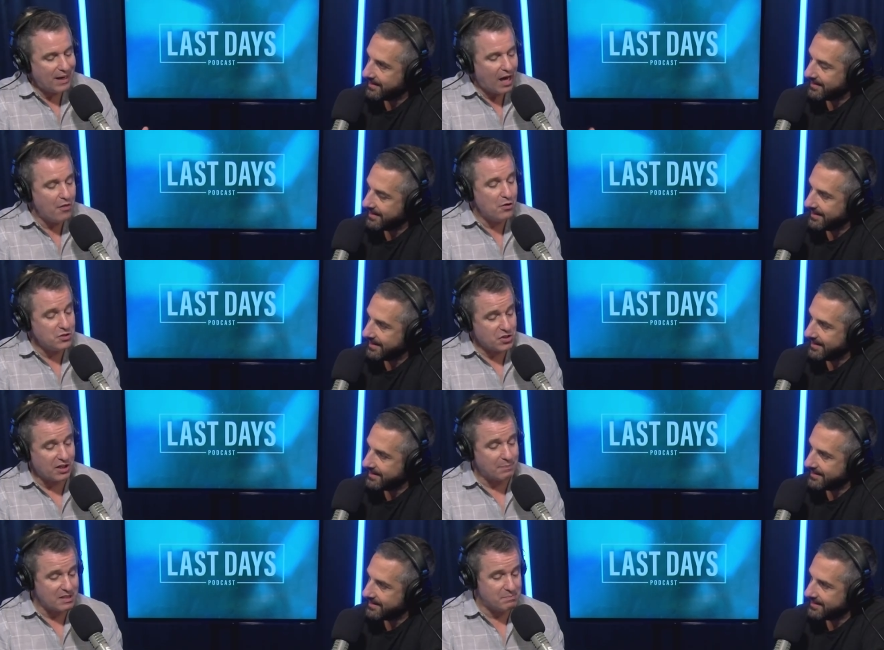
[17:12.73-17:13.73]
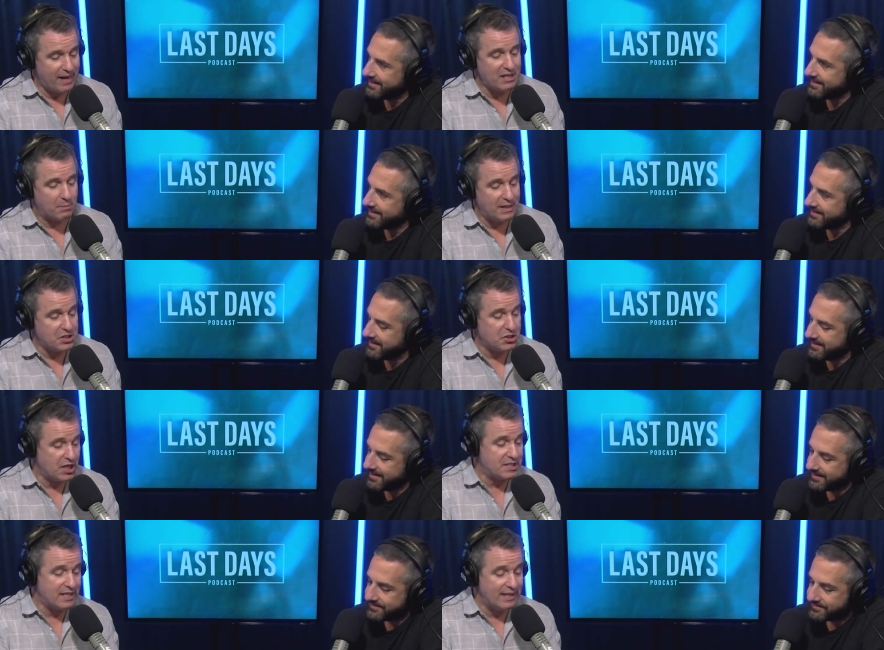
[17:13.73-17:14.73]
Speaker 1: But others took up this mantle by
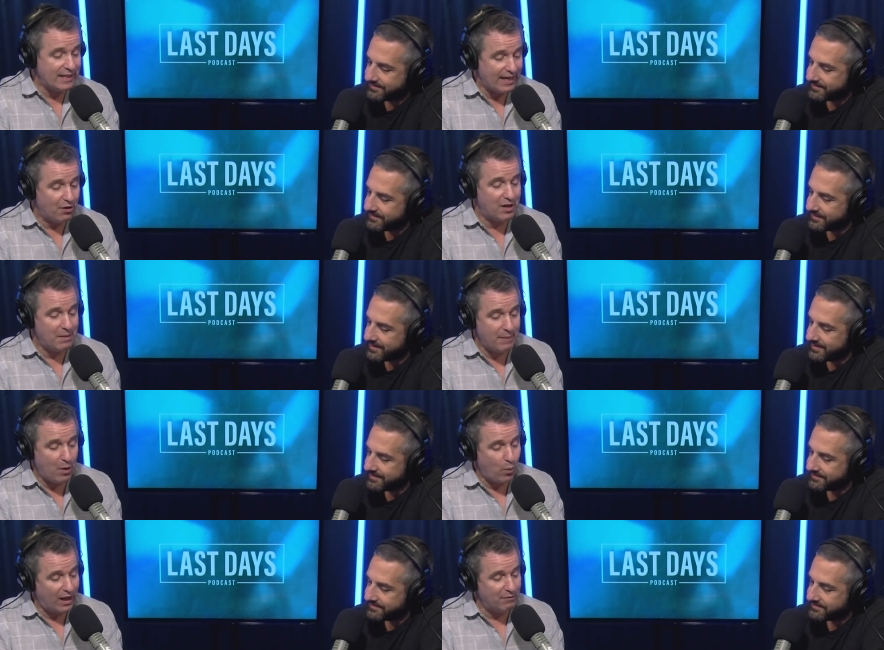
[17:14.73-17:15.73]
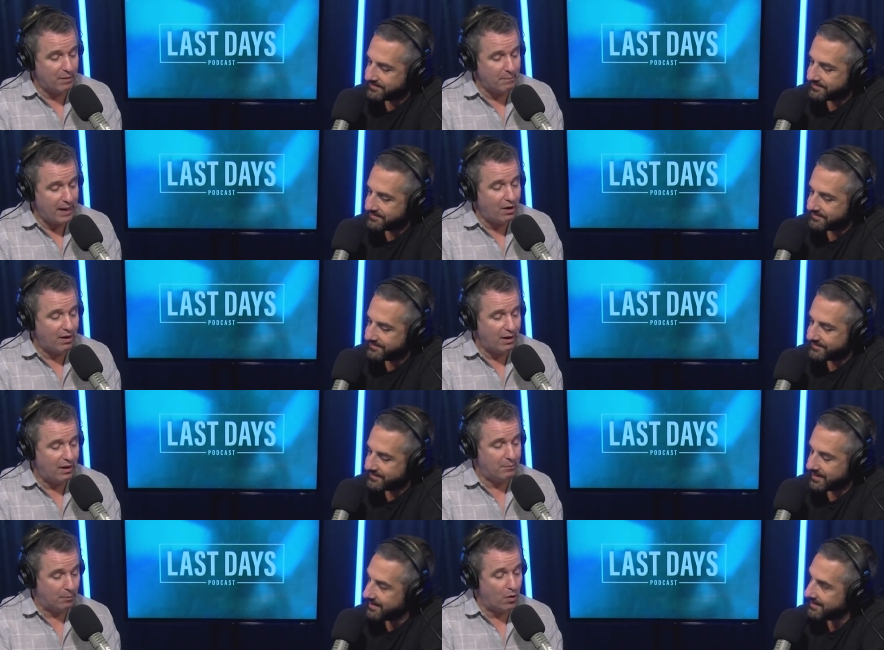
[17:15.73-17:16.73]
suggesting Carradine may well have been mar-
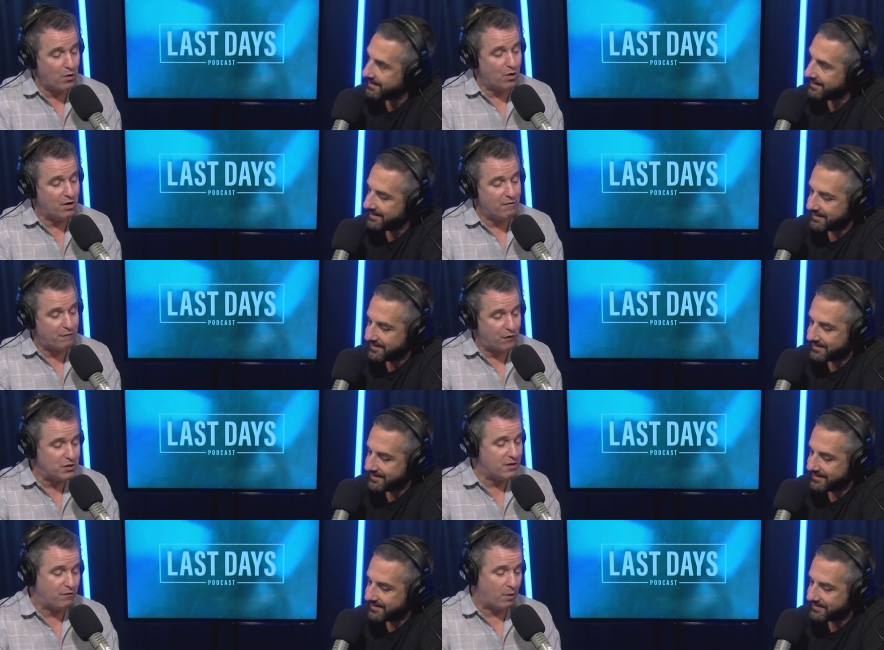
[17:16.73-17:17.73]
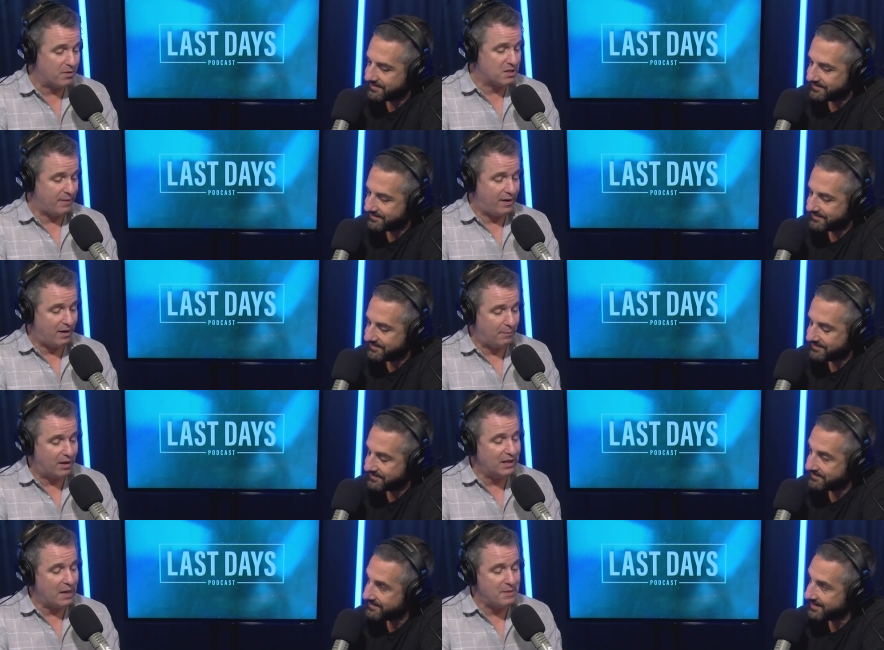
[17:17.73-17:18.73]
uh, murdered. First and foremost about
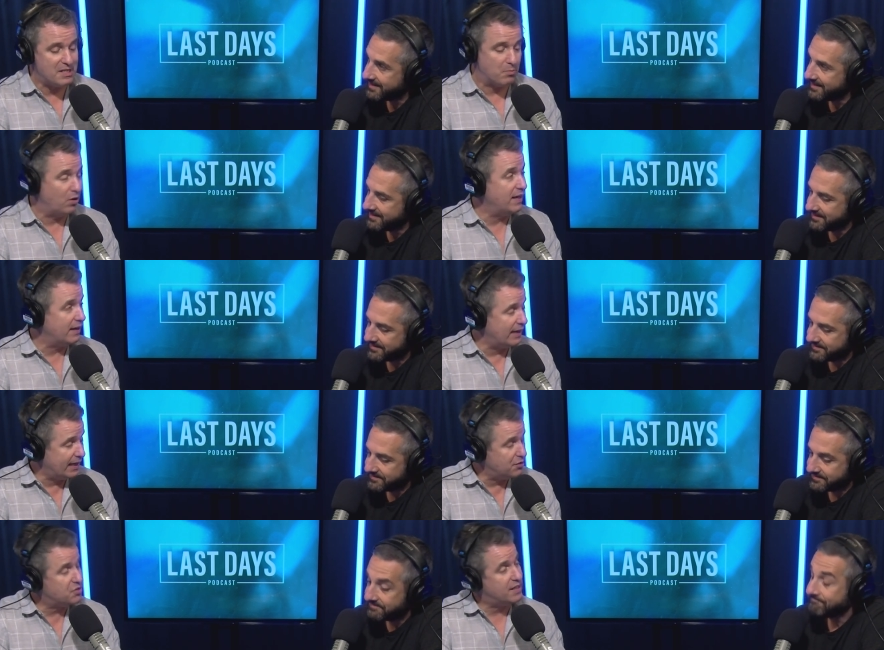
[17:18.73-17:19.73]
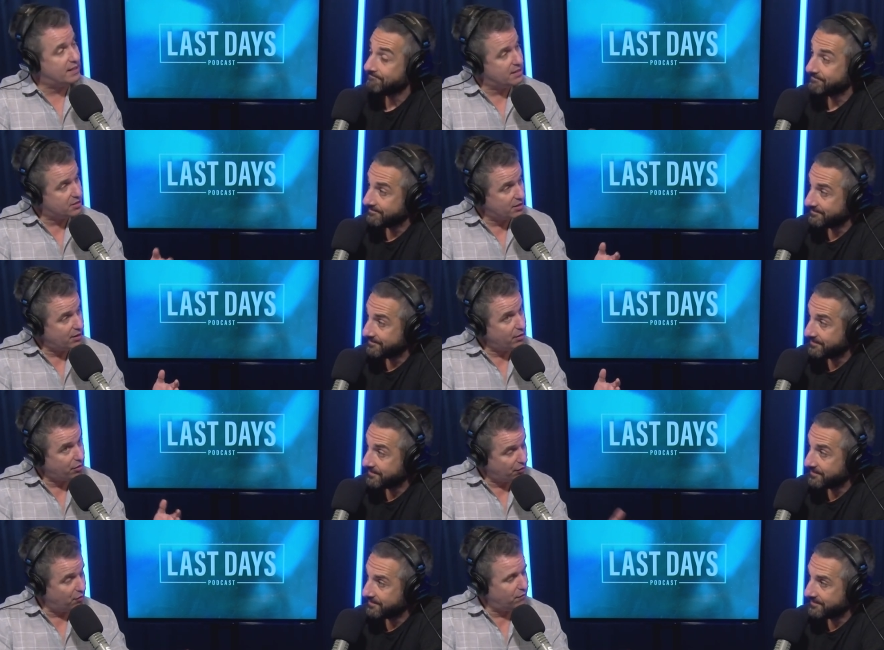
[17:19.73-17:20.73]
among them is Marina Anderson, his
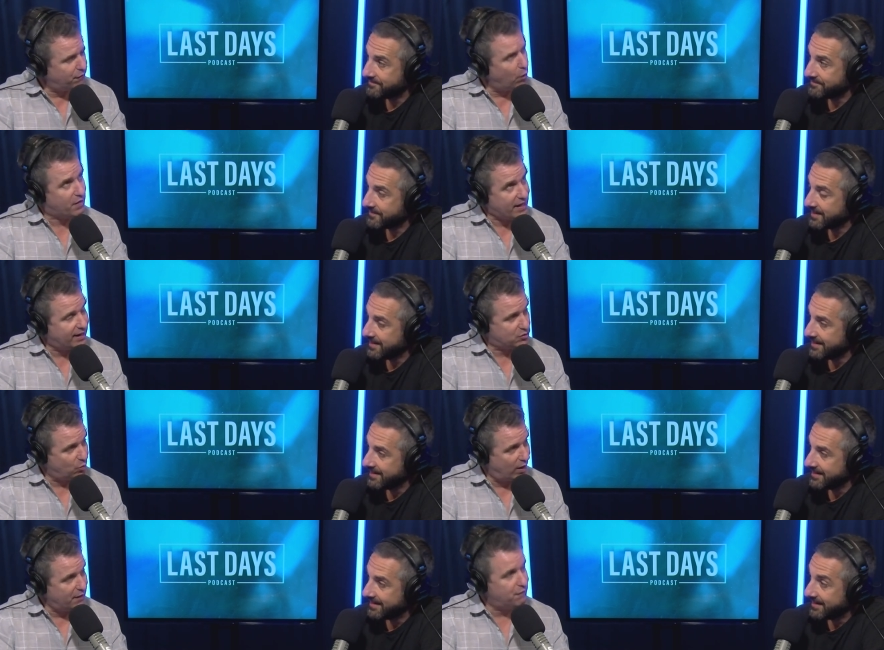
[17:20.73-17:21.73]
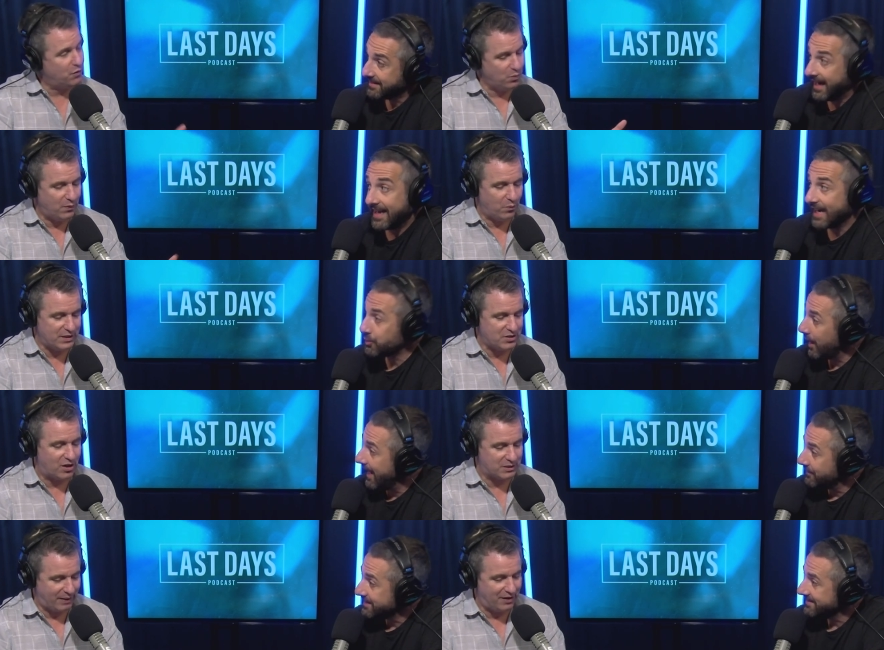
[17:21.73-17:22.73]
third, fourth ex-wife. A lot of ex-wives we
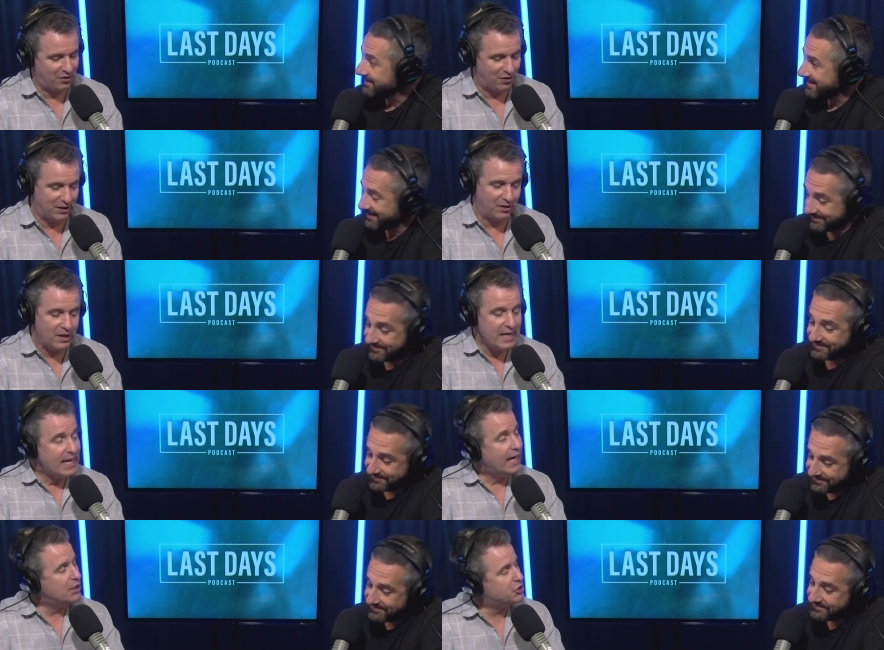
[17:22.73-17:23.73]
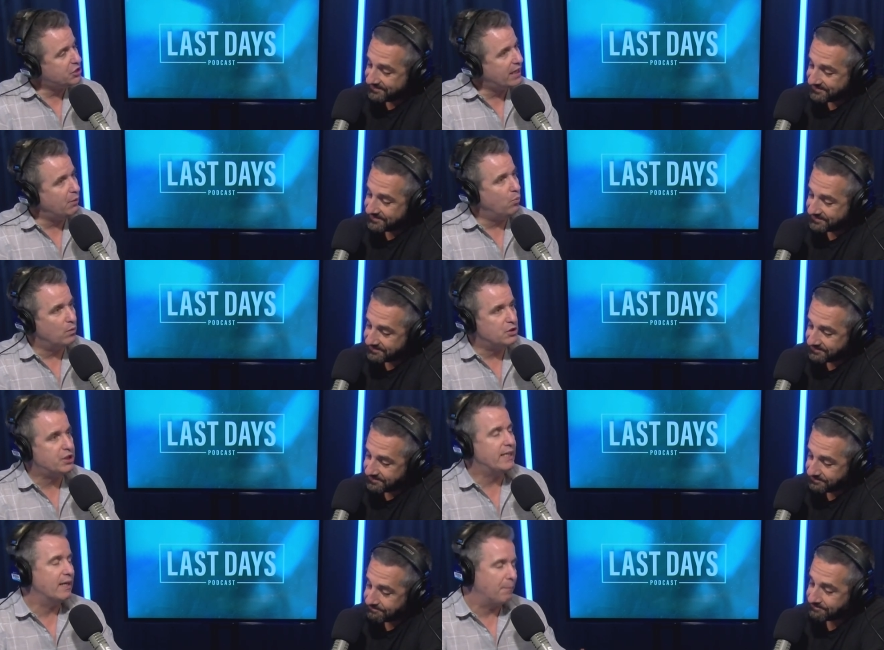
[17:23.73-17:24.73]
talked about earlier, and she she
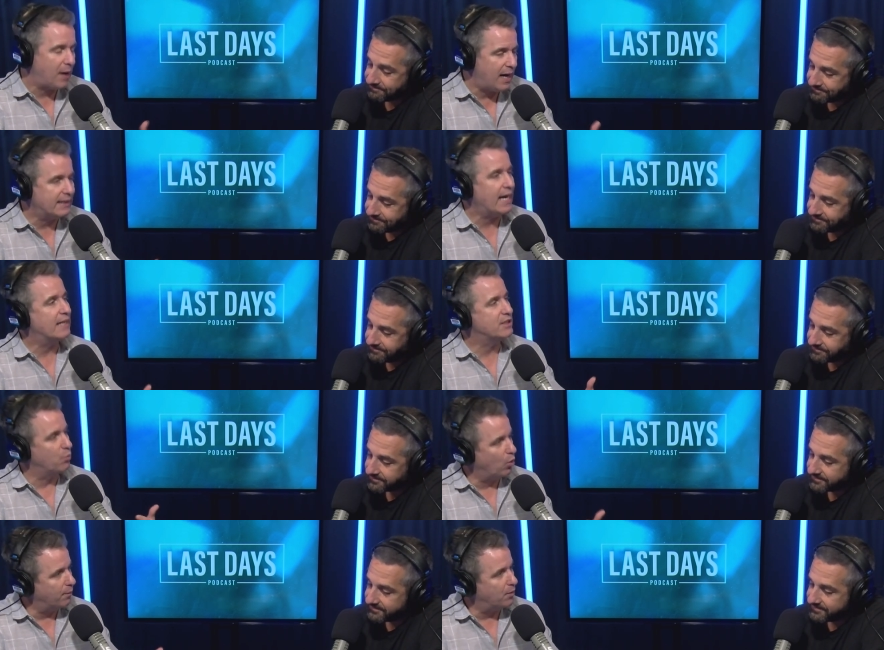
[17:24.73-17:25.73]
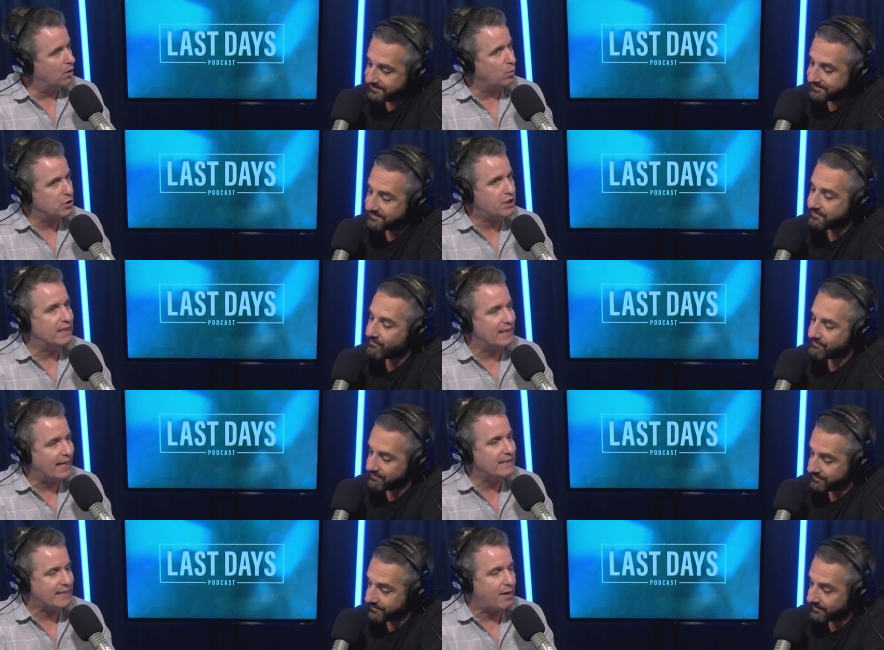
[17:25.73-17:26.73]
did a podcast and wrote a book where she
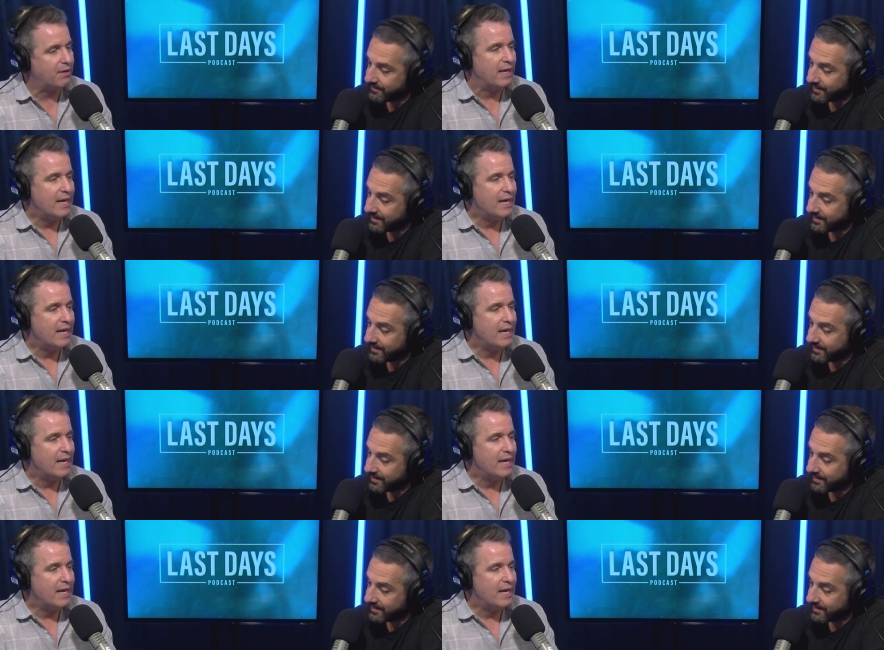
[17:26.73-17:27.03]
lays out